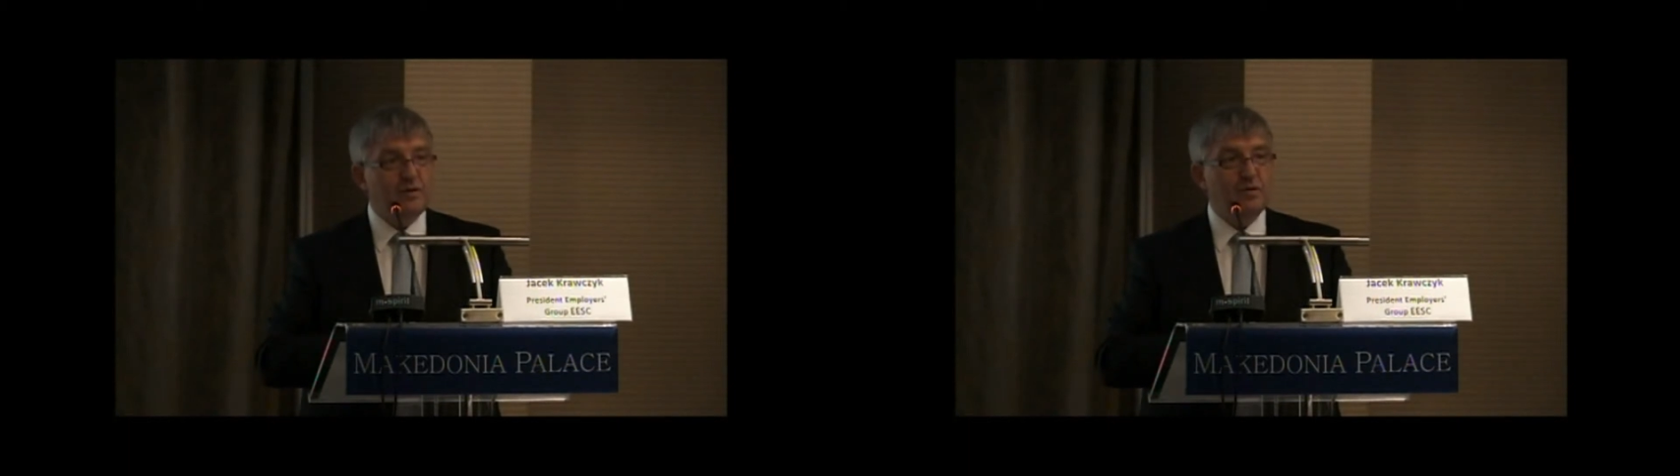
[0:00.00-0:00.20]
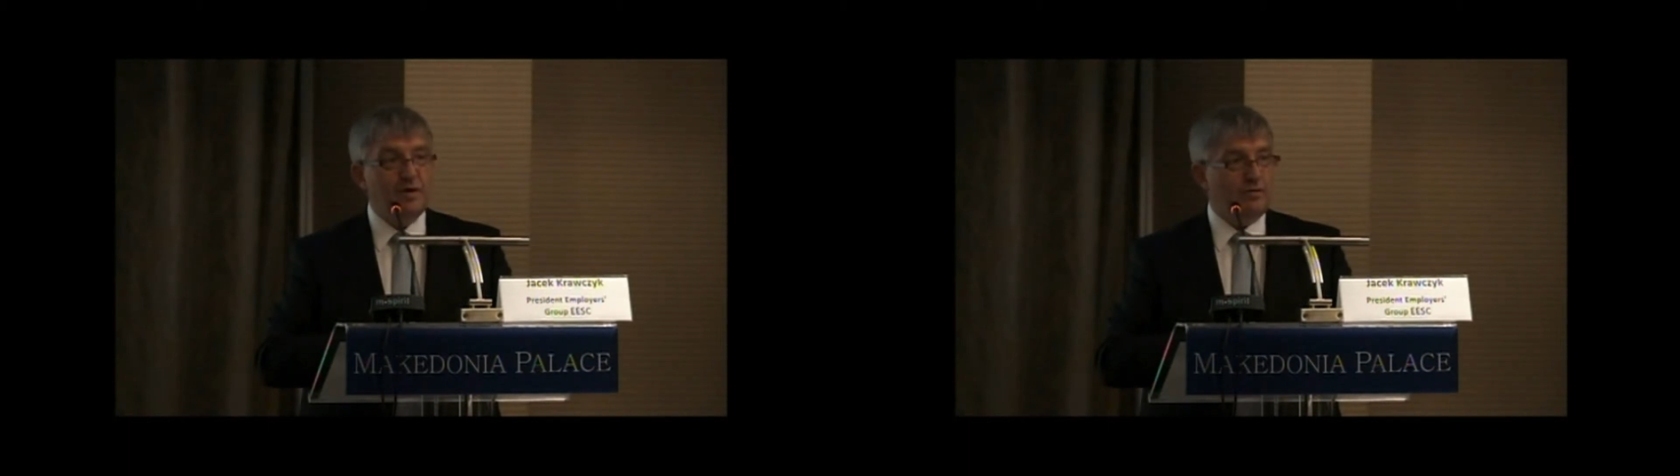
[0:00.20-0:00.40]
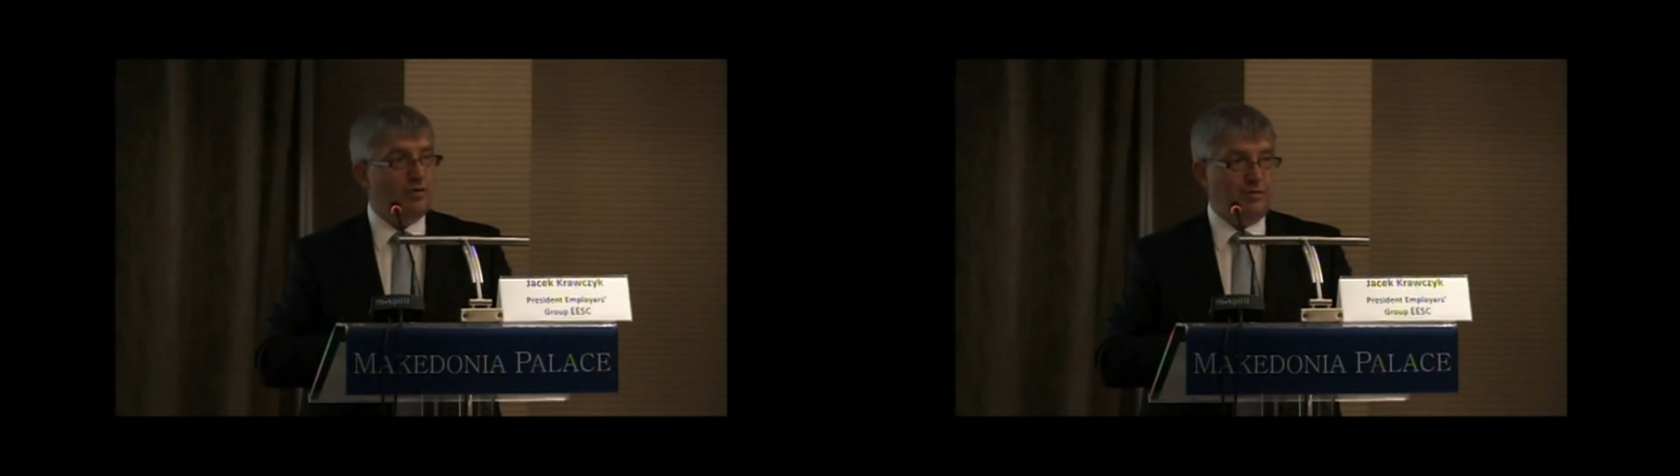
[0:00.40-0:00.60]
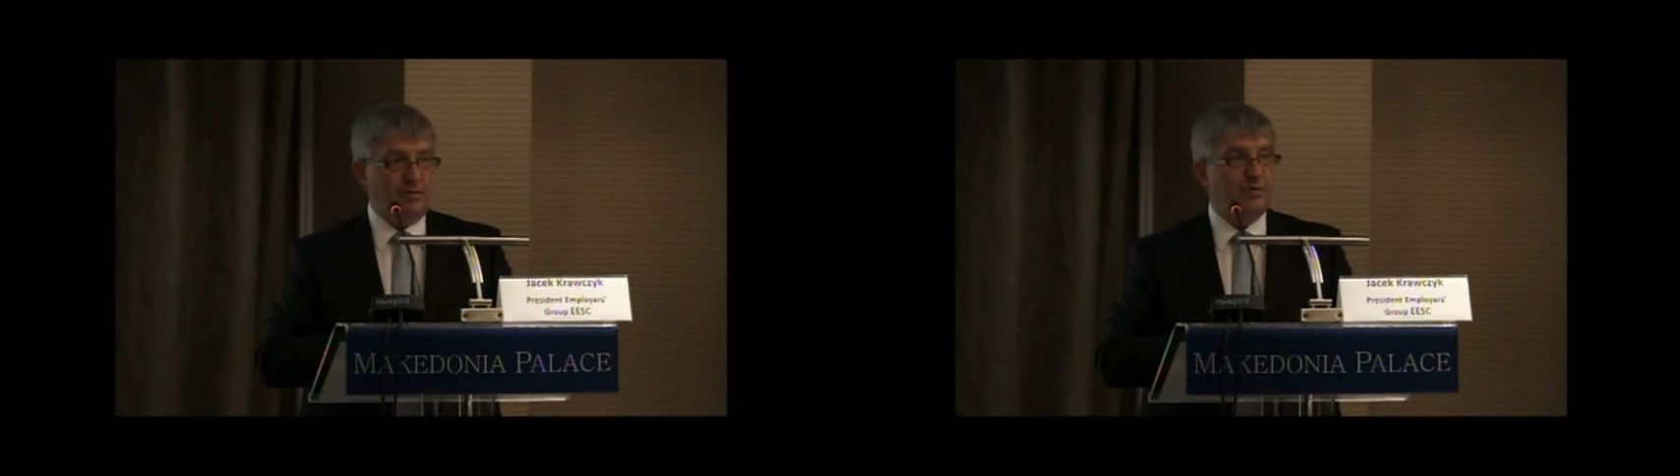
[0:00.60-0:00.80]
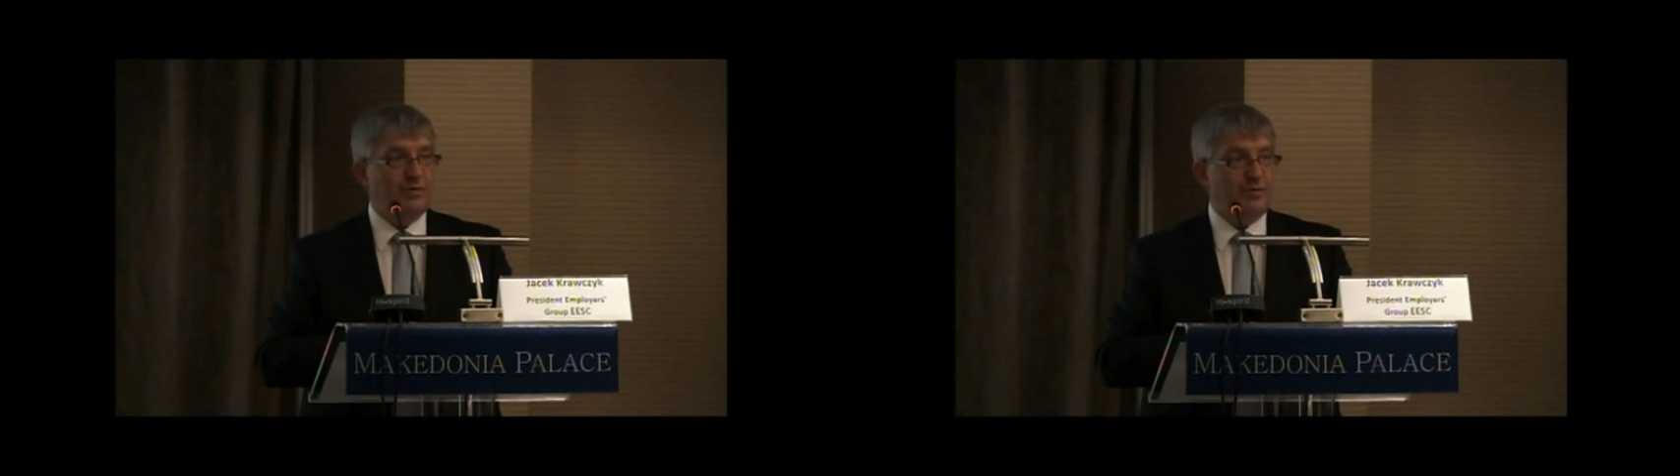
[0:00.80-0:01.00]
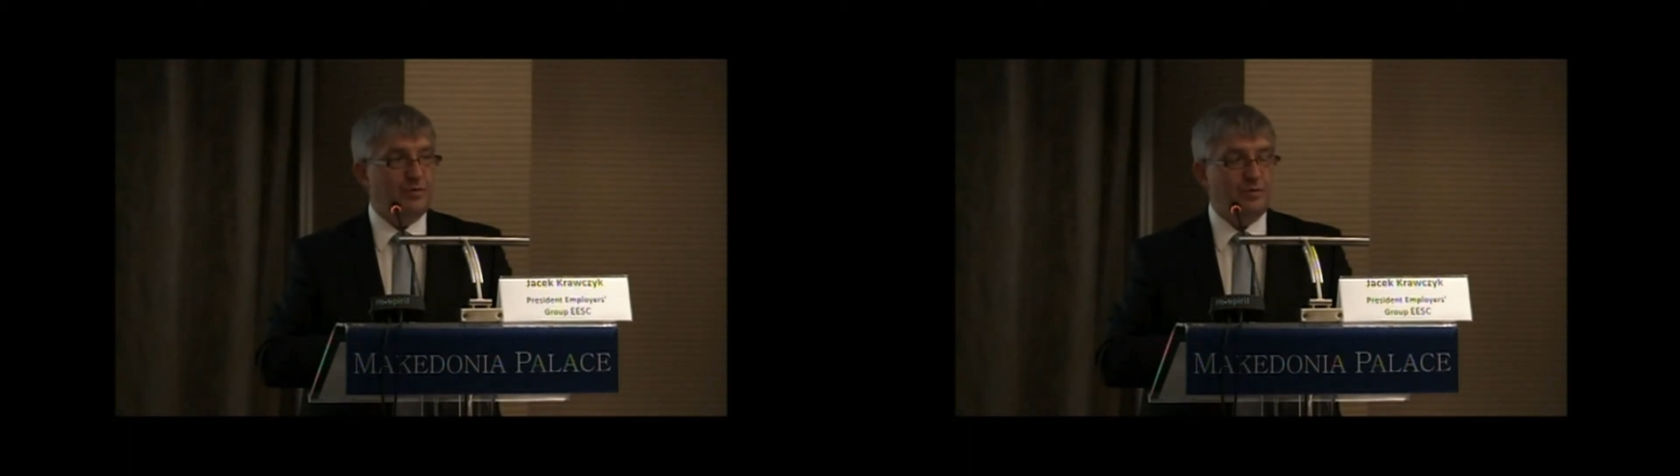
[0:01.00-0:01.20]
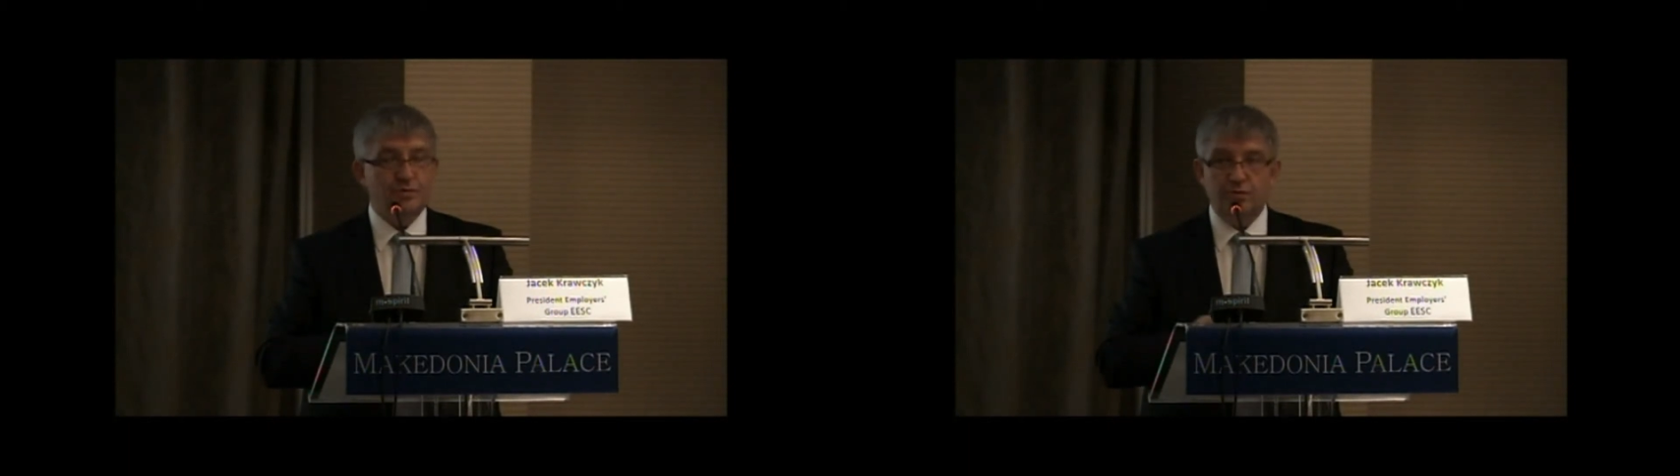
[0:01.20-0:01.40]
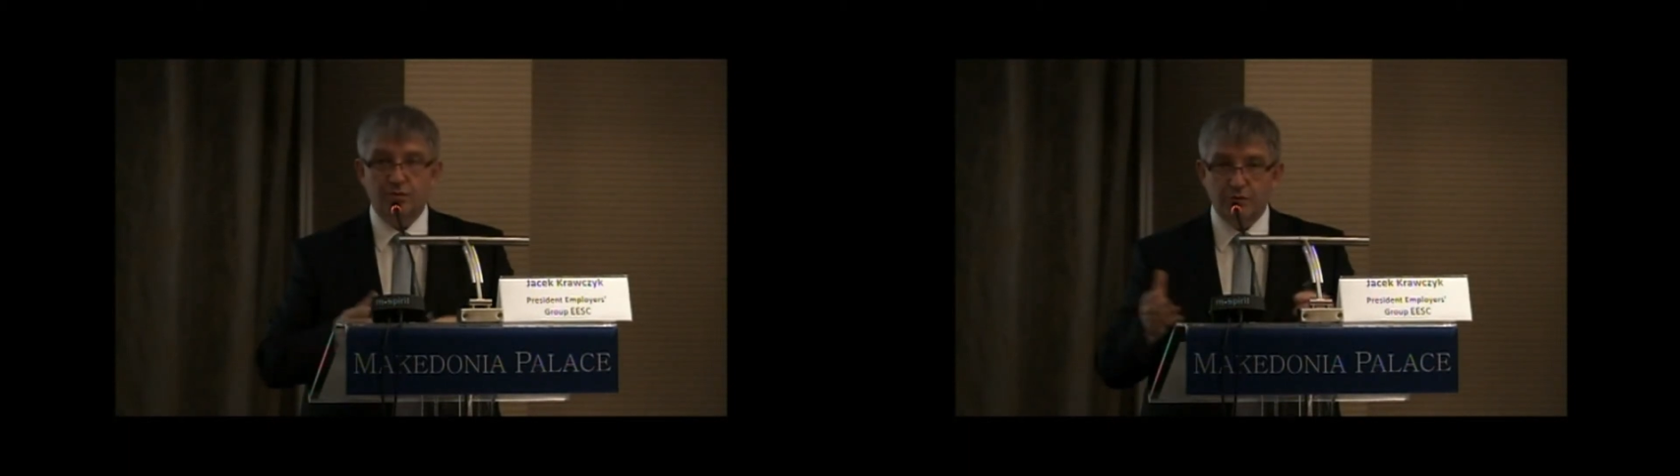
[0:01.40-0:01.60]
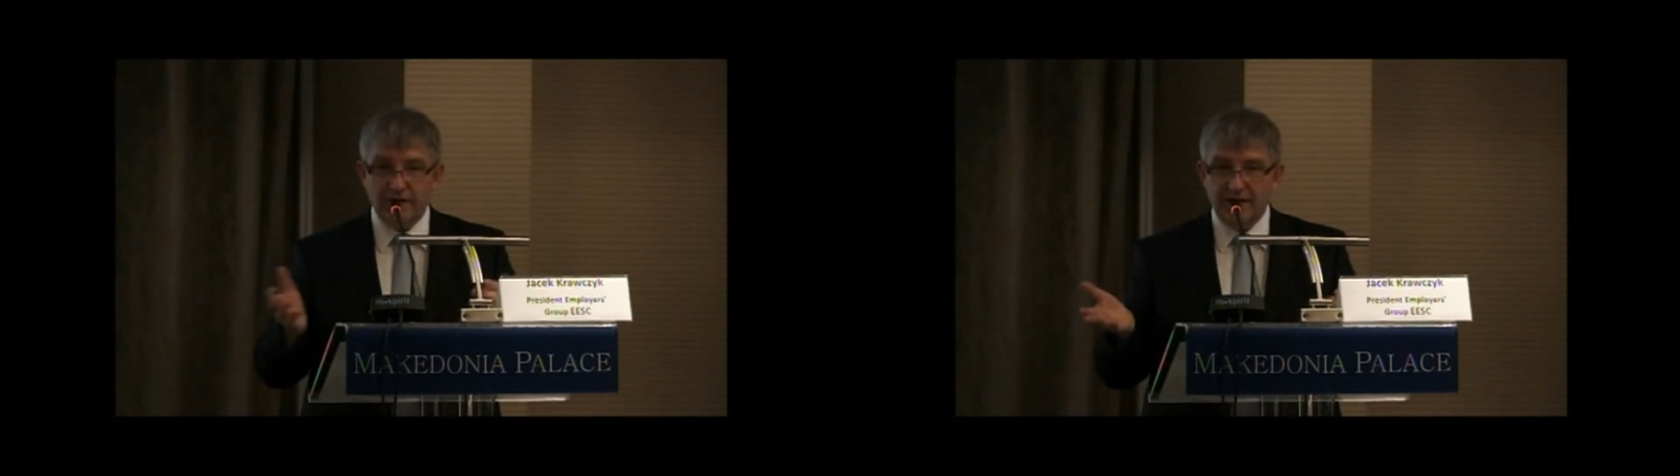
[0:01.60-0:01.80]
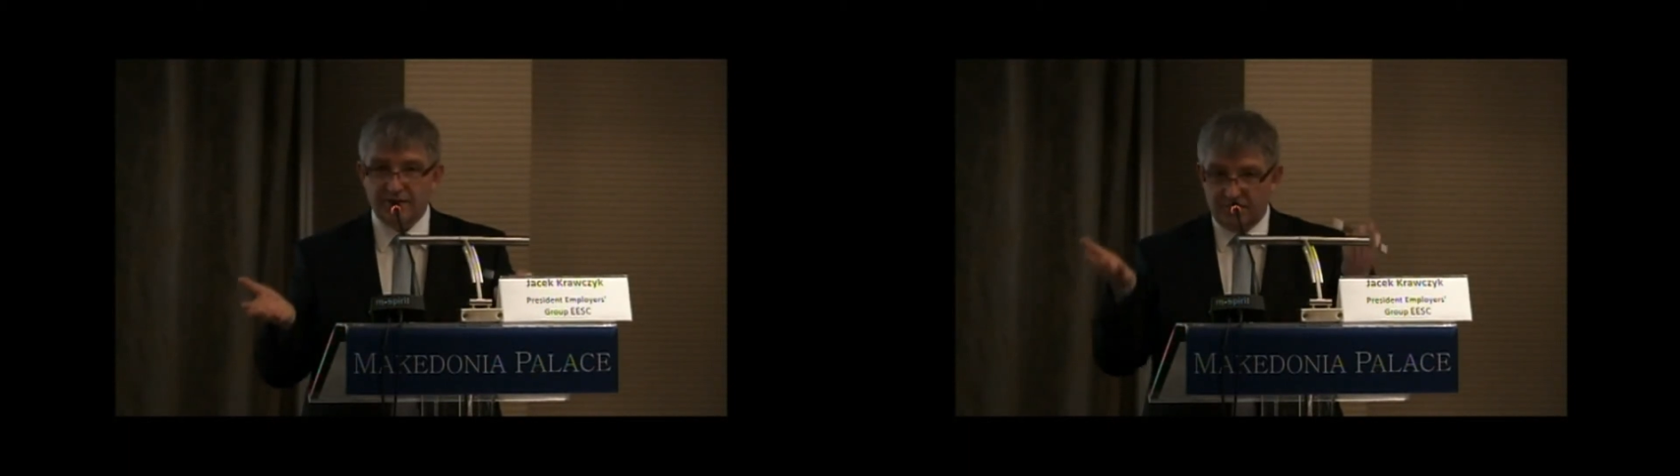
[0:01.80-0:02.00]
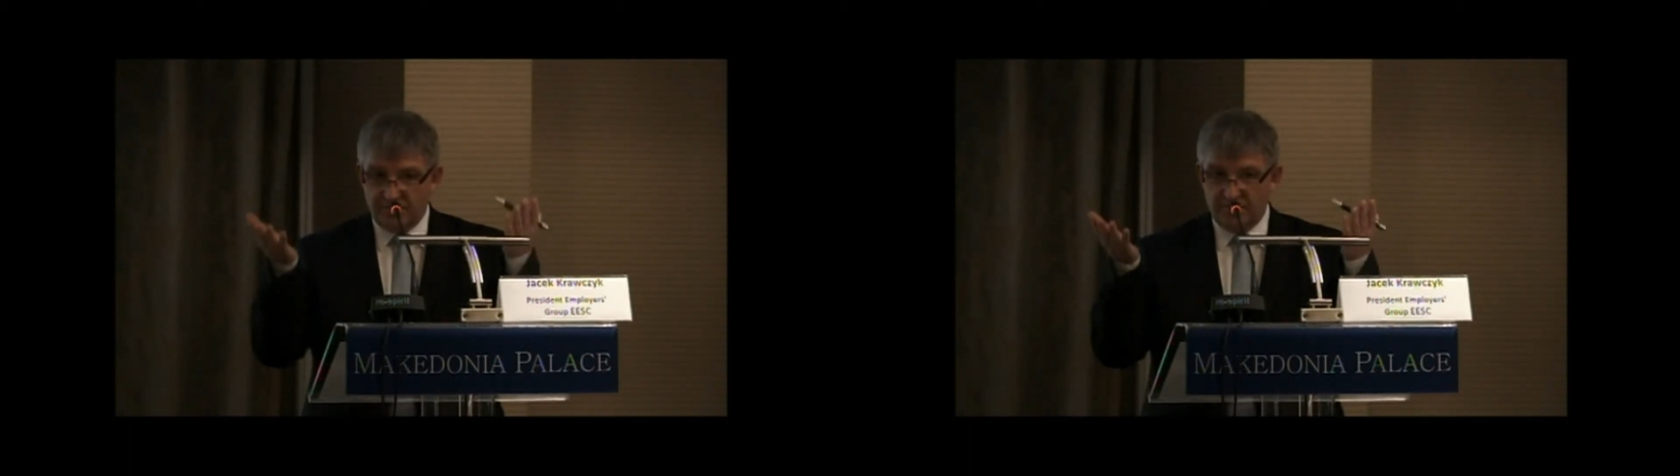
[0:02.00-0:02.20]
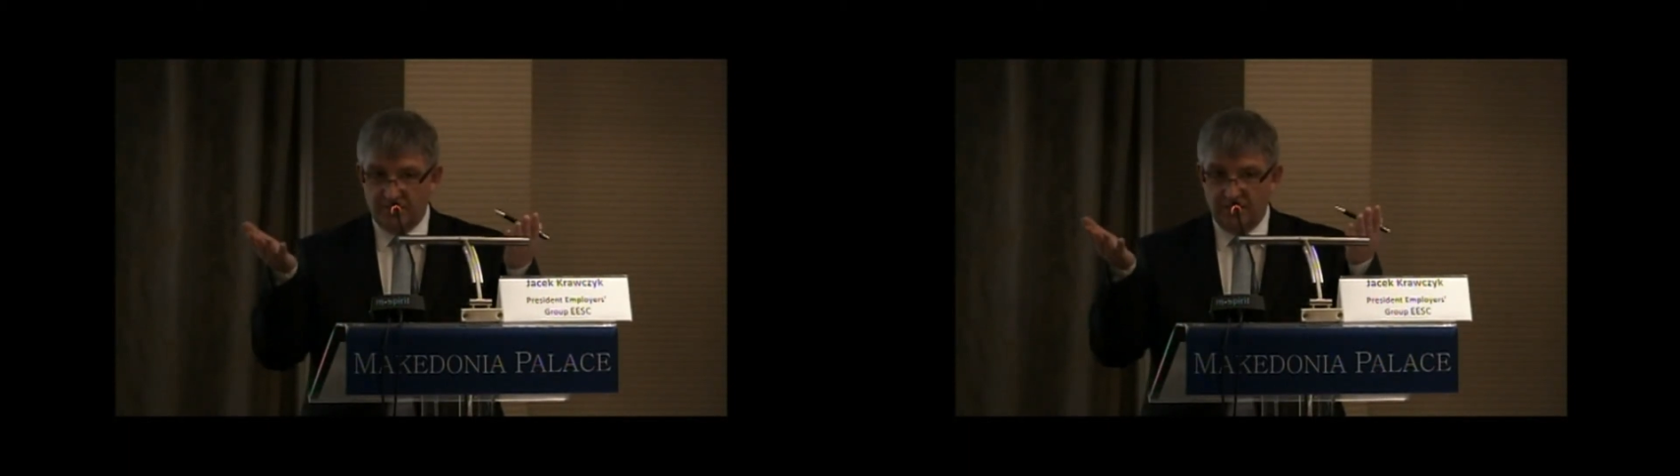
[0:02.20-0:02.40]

do and what we want to do to raise